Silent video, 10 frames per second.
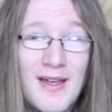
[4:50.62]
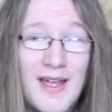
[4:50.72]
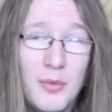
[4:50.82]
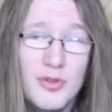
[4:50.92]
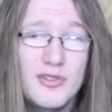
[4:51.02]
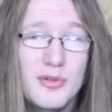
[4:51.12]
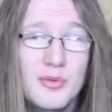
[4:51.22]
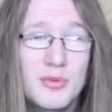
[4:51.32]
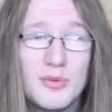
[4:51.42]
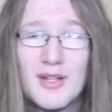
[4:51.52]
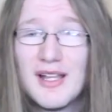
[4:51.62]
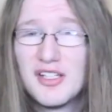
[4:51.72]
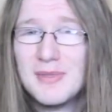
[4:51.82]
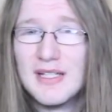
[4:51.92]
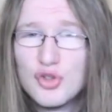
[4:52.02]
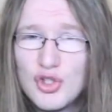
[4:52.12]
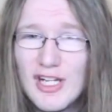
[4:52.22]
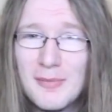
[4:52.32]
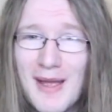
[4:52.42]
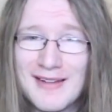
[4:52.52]
How would you like to be a
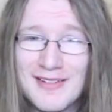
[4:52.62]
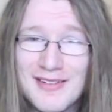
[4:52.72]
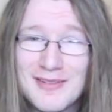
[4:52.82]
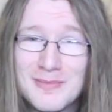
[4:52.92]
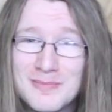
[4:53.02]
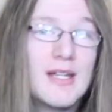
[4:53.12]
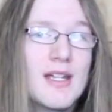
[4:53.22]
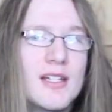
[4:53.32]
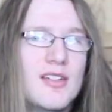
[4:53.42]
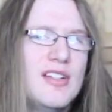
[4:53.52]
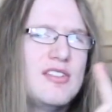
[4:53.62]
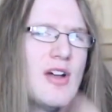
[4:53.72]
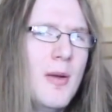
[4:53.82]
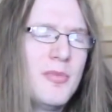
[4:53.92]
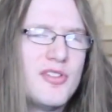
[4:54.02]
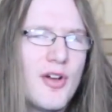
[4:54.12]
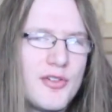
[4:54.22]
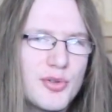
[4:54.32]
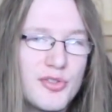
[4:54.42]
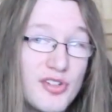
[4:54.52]
chick magnet? You see, Tom's not
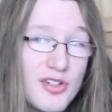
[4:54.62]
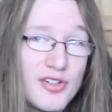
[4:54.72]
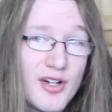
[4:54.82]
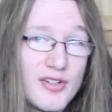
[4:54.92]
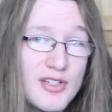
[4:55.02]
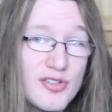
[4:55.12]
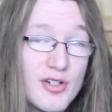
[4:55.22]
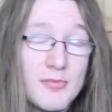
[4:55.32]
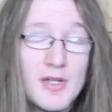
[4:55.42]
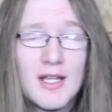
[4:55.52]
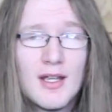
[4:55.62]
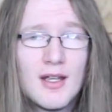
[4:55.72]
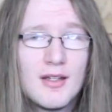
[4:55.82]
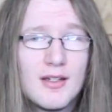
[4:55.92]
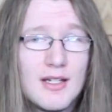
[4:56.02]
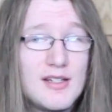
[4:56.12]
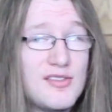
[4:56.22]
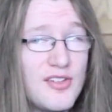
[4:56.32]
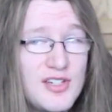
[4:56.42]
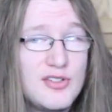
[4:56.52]
just a guitar teacher. He's
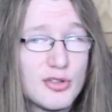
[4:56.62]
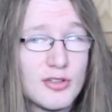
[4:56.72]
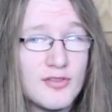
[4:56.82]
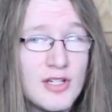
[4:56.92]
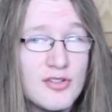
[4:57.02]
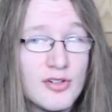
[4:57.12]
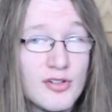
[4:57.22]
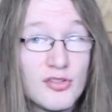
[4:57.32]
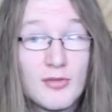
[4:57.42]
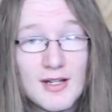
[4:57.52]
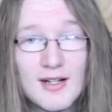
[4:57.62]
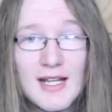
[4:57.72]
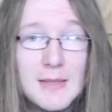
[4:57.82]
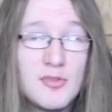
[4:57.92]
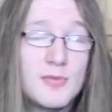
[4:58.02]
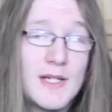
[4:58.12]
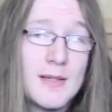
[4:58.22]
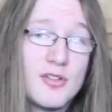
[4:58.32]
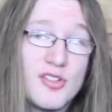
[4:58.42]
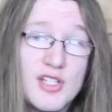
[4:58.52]
the teacher of teachers, and claims to be
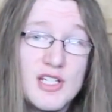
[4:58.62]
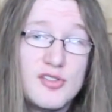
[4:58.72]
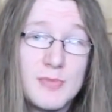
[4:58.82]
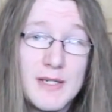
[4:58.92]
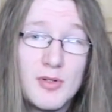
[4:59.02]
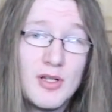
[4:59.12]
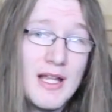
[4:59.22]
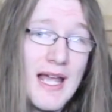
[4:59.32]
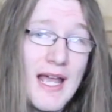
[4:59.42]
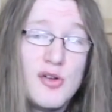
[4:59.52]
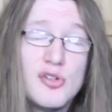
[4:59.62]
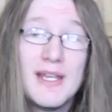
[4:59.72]
able to teach people how to